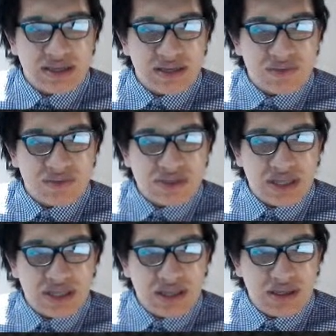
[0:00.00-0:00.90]
I would
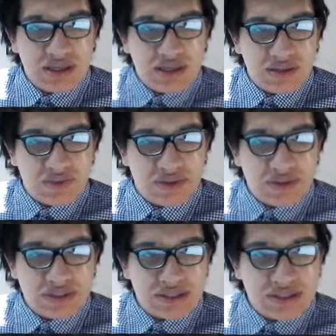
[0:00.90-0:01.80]
say, uh, where
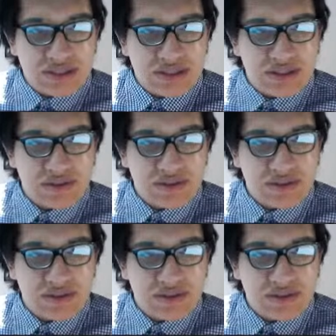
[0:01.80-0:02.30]
is this?